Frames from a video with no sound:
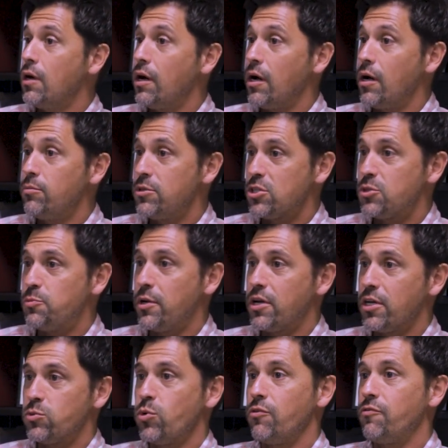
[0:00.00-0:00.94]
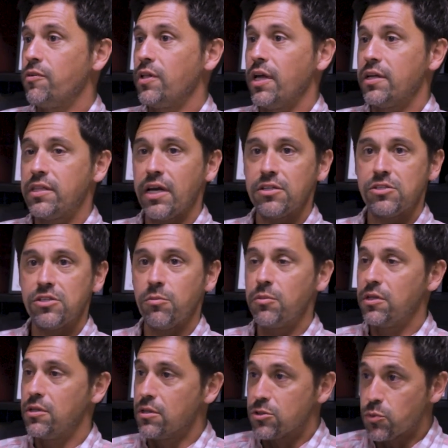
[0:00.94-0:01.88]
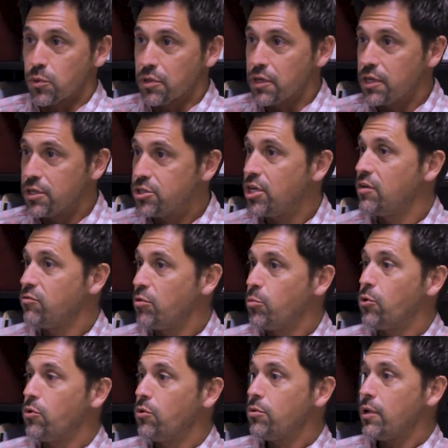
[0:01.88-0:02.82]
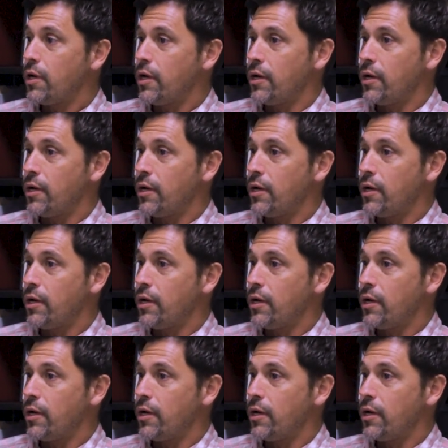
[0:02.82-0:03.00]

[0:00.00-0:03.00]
Um, just because we feel like that's something that's really achievable.